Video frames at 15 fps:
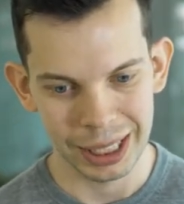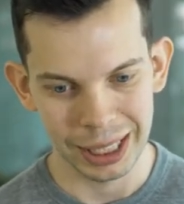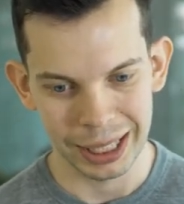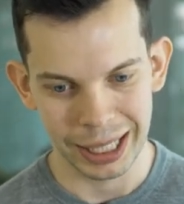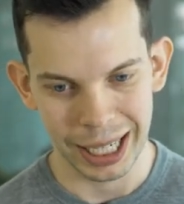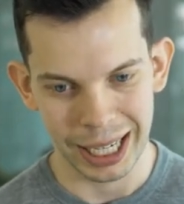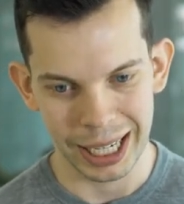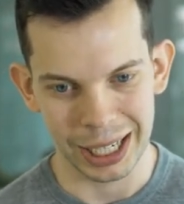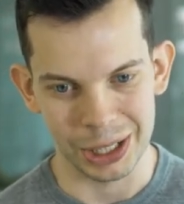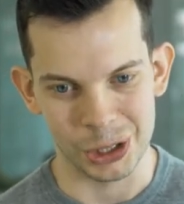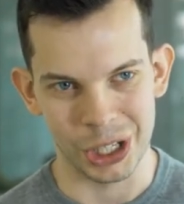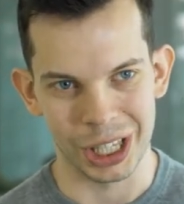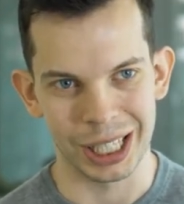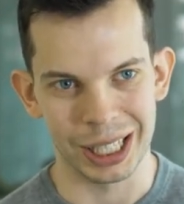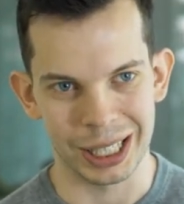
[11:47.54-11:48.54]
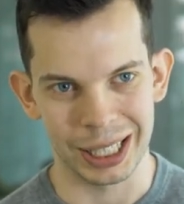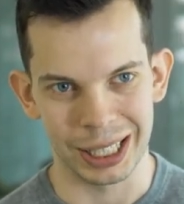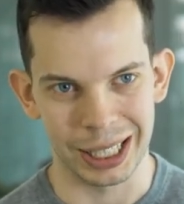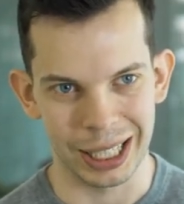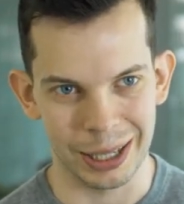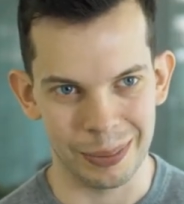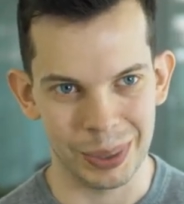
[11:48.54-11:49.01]
the agility,
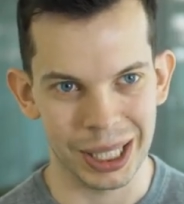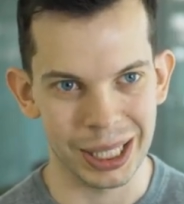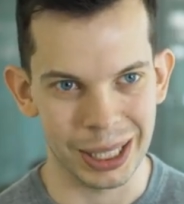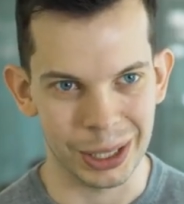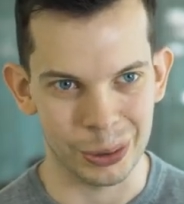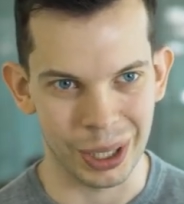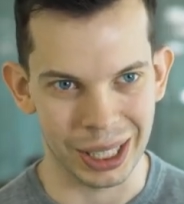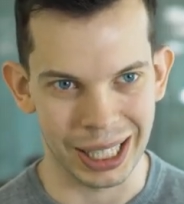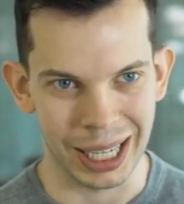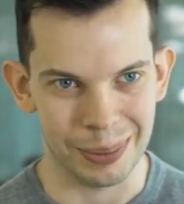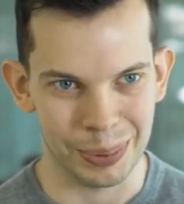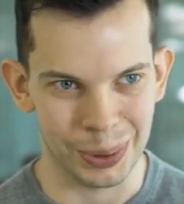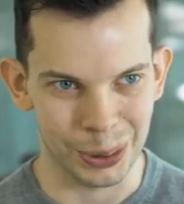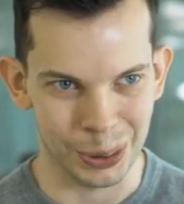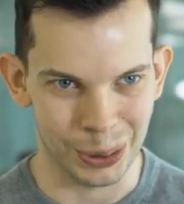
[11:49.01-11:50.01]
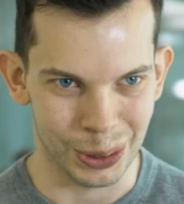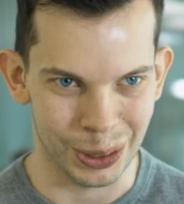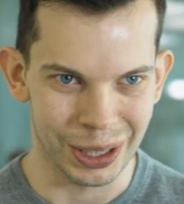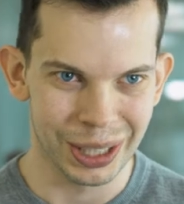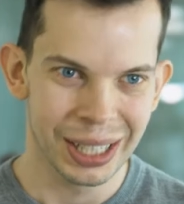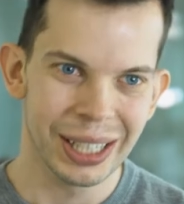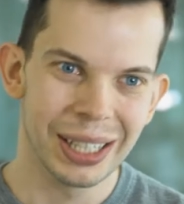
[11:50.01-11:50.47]
the ability to adapt to
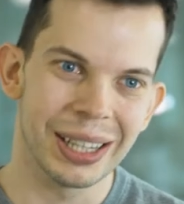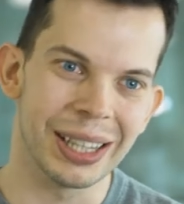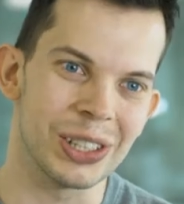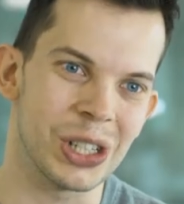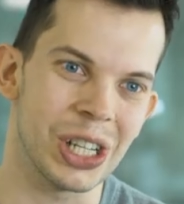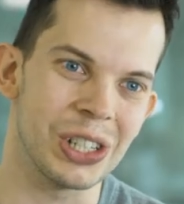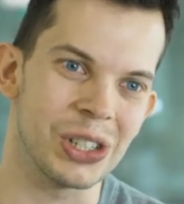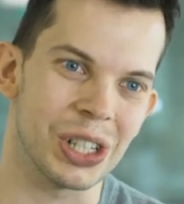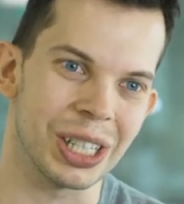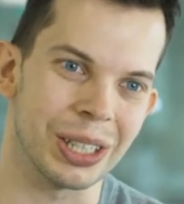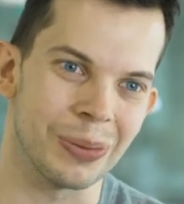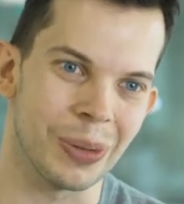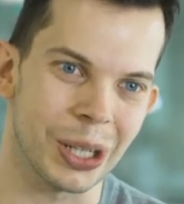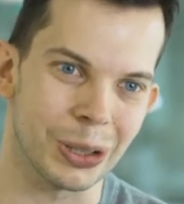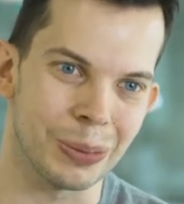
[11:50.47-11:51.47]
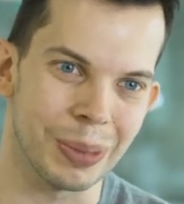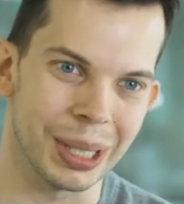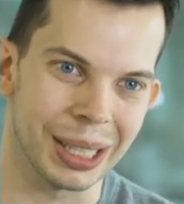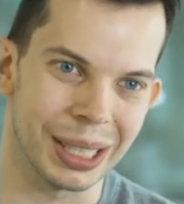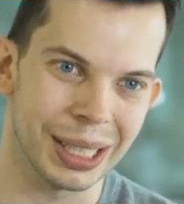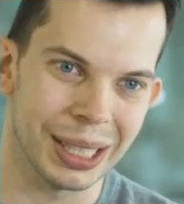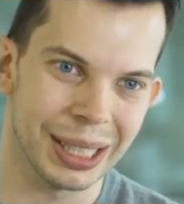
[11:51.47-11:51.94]
the changing
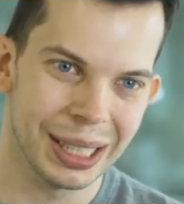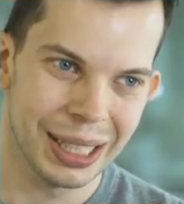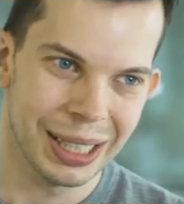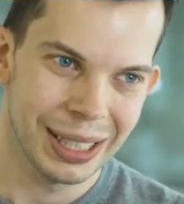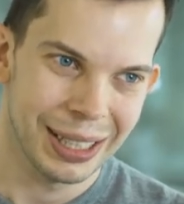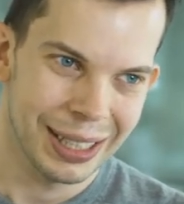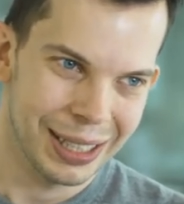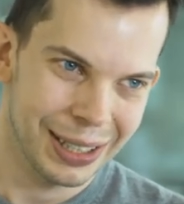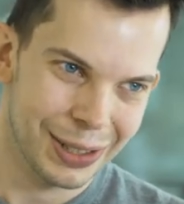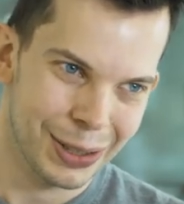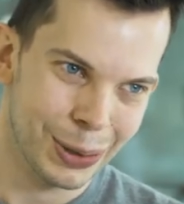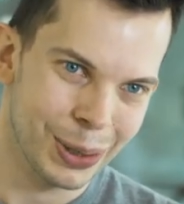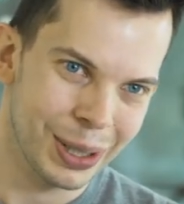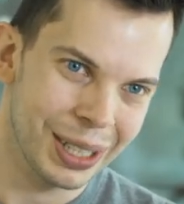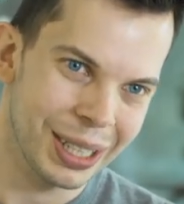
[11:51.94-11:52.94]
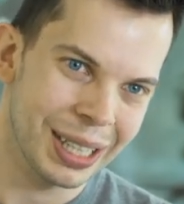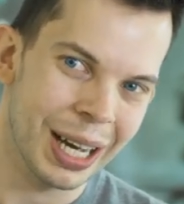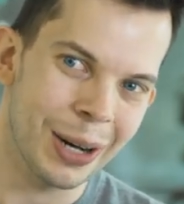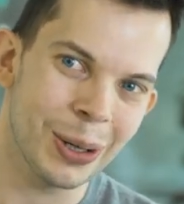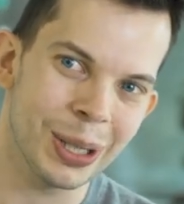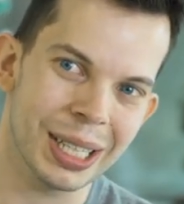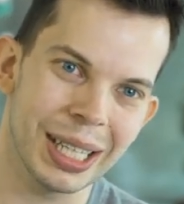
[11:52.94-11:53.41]
environment. So in, in
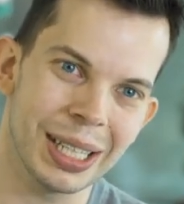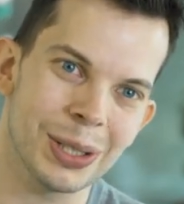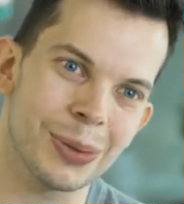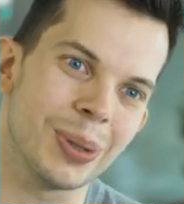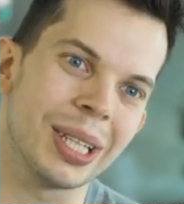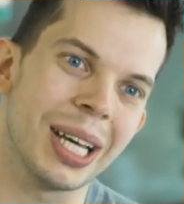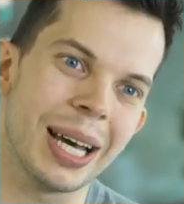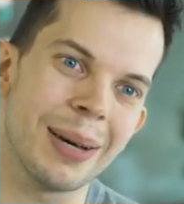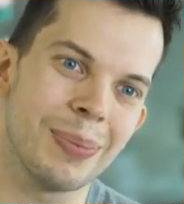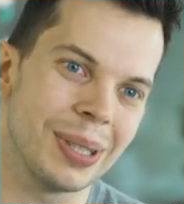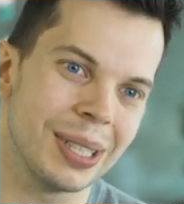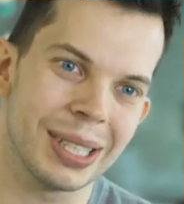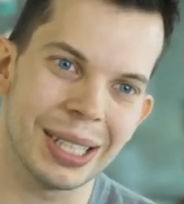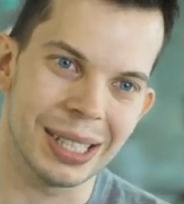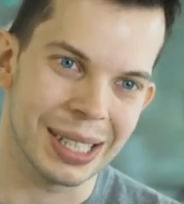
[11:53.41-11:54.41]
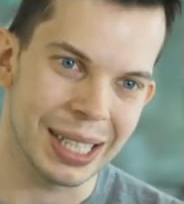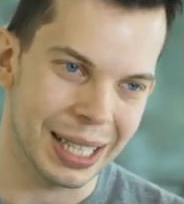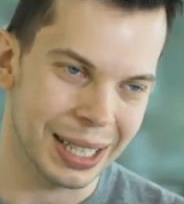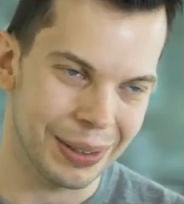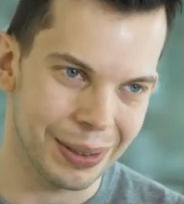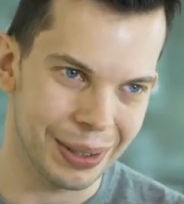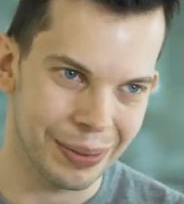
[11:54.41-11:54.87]
our case, what happens is that
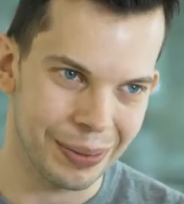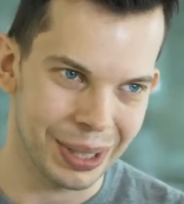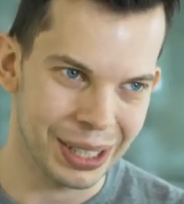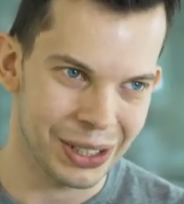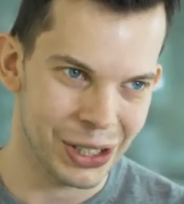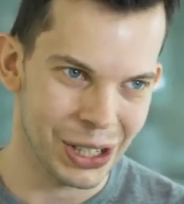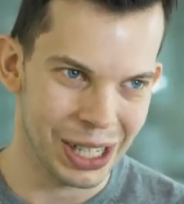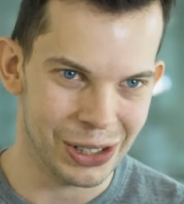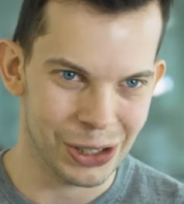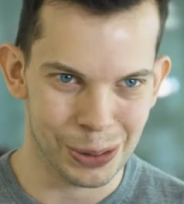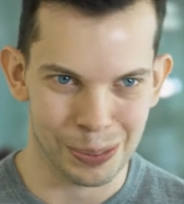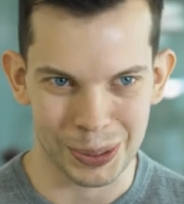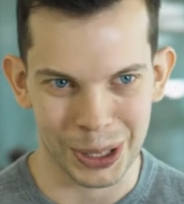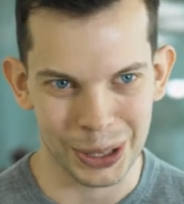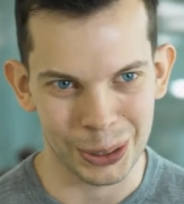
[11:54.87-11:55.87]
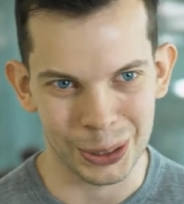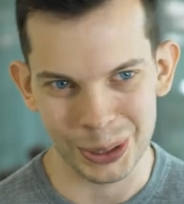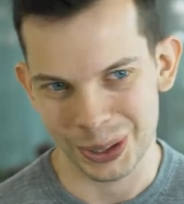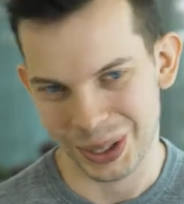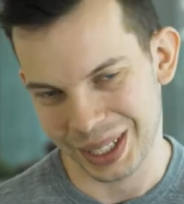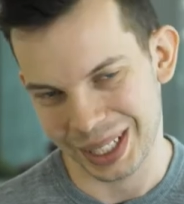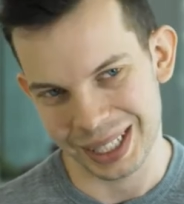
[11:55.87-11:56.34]
we change
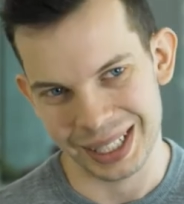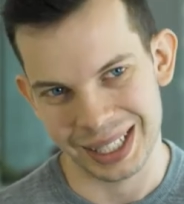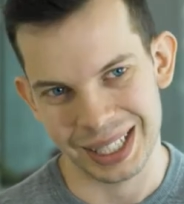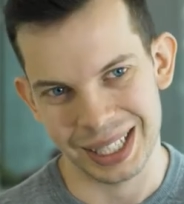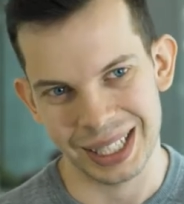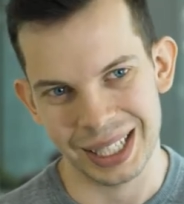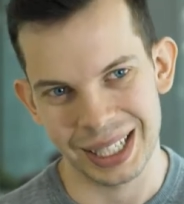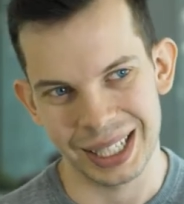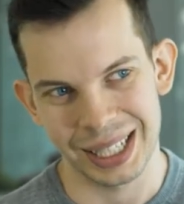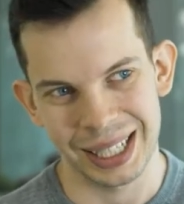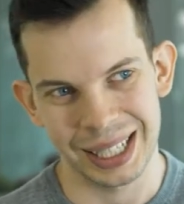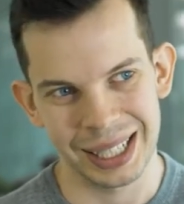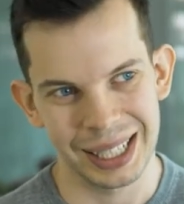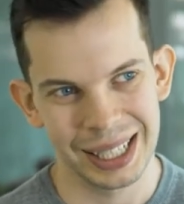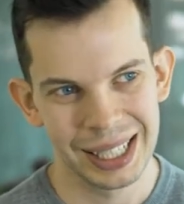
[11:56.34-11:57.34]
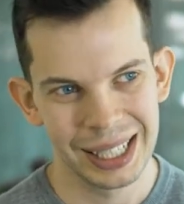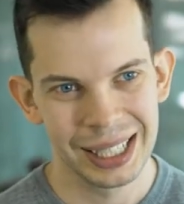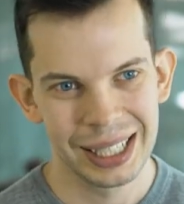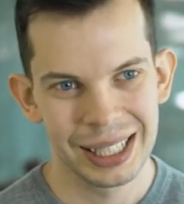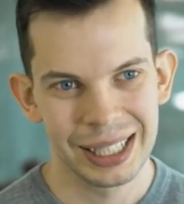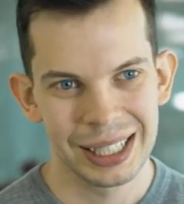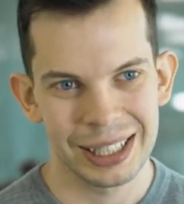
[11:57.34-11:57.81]
priorities uh,
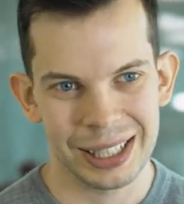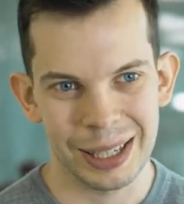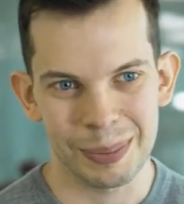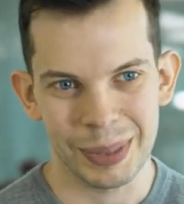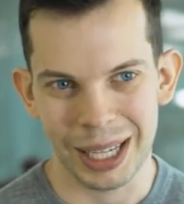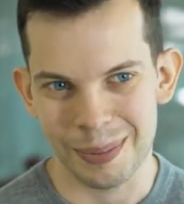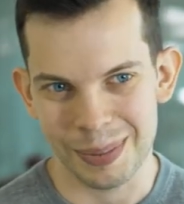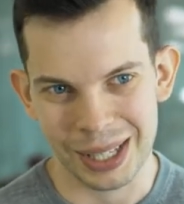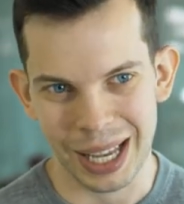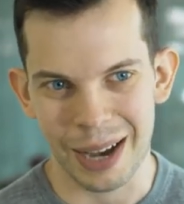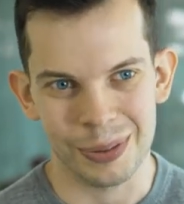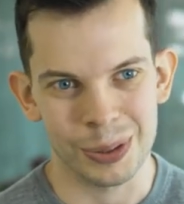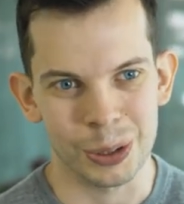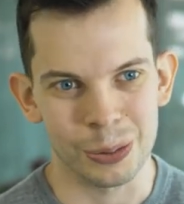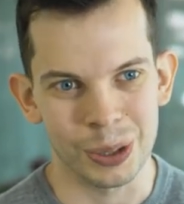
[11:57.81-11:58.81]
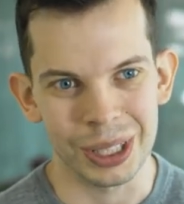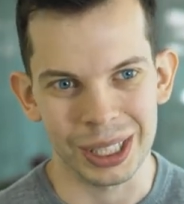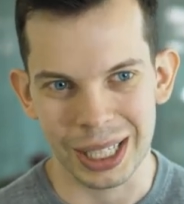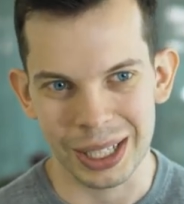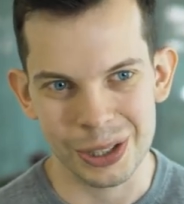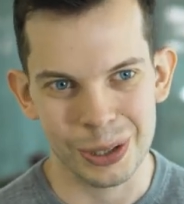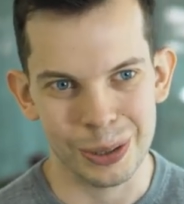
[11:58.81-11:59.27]
sometimes after one
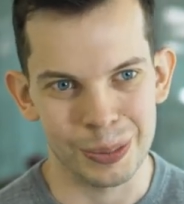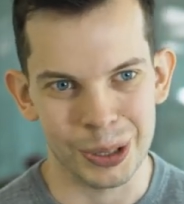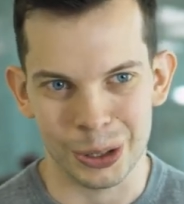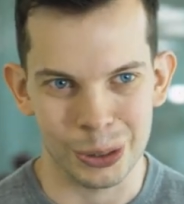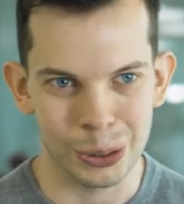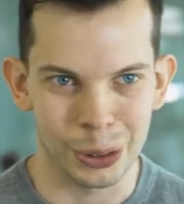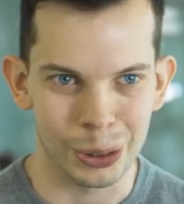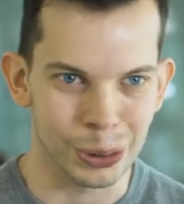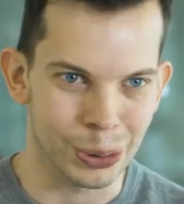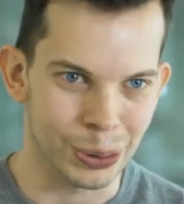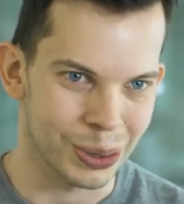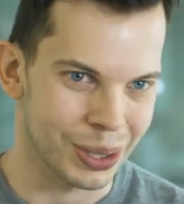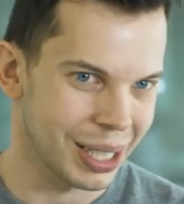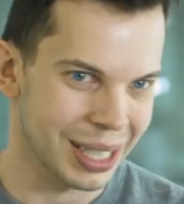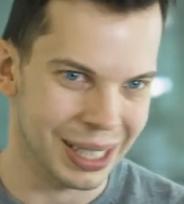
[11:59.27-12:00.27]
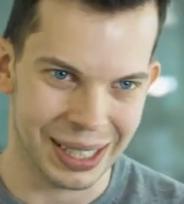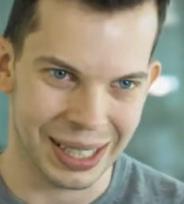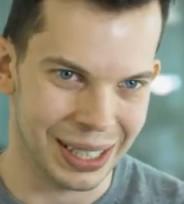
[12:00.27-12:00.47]
customer call who says,